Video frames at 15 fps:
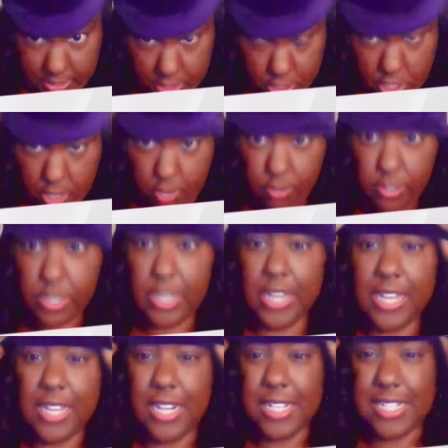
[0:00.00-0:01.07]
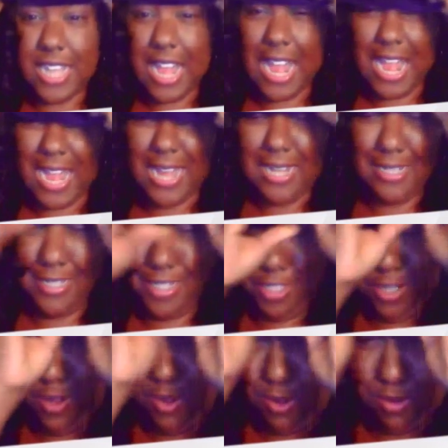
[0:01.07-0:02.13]
you know, it is a hat,
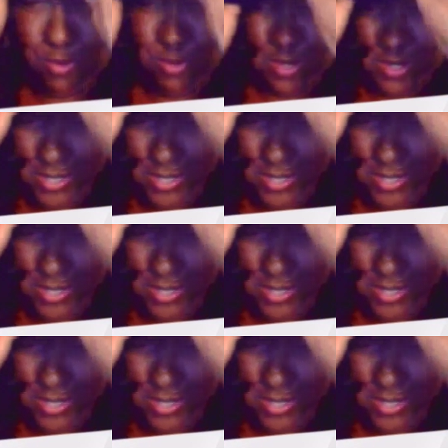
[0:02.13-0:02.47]
so